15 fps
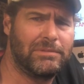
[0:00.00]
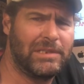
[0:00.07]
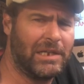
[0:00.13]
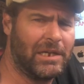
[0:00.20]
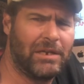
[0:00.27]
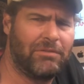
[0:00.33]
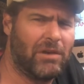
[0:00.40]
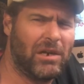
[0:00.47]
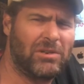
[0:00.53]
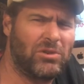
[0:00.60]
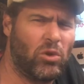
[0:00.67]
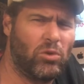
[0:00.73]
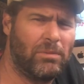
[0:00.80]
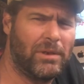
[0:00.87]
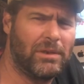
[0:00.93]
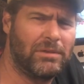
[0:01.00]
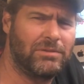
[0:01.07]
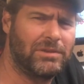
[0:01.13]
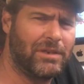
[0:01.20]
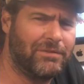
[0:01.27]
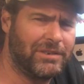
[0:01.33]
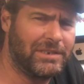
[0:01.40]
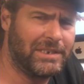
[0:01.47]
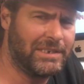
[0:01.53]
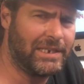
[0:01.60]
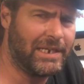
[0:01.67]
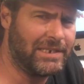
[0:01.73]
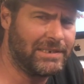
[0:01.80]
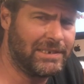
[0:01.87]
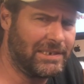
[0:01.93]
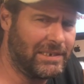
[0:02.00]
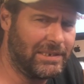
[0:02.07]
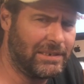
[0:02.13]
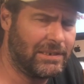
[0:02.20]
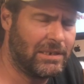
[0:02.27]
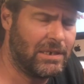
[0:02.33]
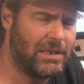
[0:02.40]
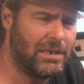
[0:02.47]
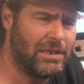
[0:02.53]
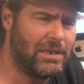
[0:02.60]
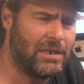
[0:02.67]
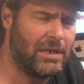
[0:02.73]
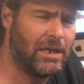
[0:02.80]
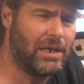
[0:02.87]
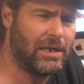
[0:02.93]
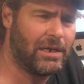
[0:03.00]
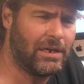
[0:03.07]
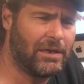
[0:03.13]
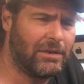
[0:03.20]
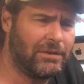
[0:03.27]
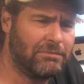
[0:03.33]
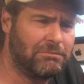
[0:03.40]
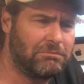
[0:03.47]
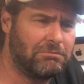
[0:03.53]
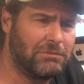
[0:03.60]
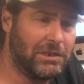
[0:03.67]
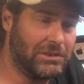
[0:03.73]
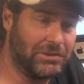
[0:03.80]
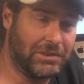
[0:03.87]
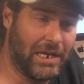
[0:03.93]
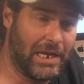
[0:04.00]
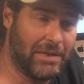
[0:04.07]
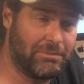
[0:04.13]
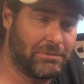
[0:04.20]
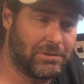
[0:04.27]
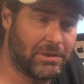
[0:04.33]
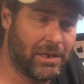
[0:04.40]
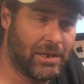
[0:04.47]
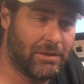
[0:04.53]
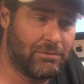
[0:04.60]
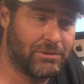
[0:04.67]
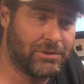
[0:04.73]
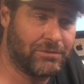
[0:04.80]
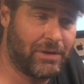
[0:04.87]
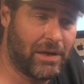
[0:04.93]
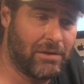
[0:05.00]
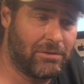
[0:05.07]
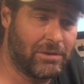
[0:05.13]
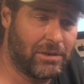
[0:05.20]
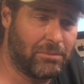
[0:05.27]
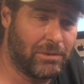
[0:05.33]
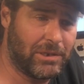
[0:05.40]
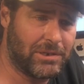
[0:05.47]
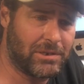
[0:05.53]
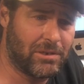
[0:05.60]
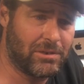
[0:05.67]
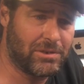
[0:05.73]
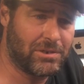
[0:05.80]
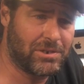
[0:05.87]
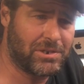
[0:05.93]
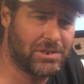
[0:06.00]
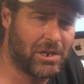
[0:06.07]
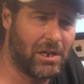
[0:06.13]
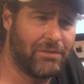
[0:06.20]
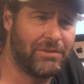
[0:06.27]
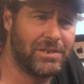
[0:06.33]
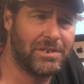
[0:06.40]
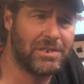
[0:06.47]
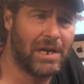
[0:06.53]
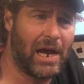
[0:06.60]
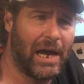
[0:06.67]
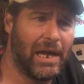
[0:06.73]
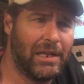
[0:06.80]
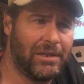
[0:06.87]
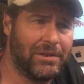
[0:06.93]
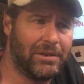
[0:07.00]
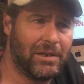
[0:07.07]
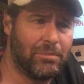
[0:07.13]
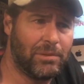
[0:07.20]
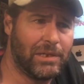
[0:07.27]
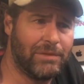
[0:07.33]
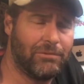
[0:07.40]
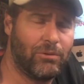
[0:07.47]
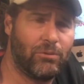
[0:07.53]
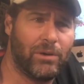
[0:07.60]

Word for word: The end of October 1718. He escaped and was found in a place called Sullivan's Island, I believe it